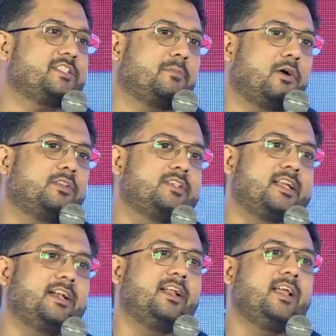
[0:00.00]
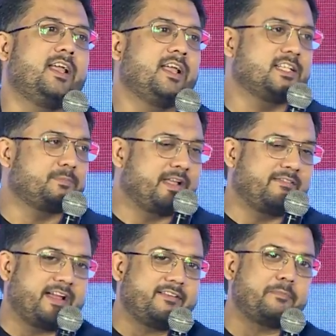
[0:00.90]
about this and he's being
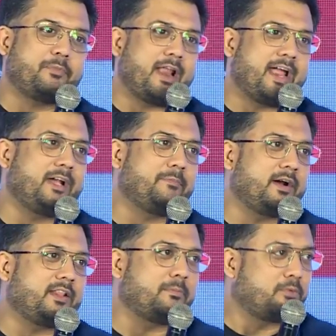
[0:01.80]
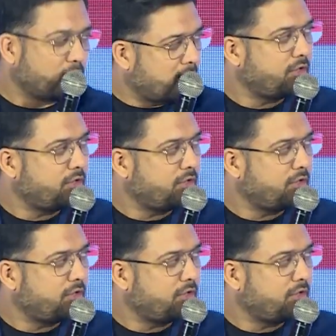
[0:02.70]
very, very polite. But the brutal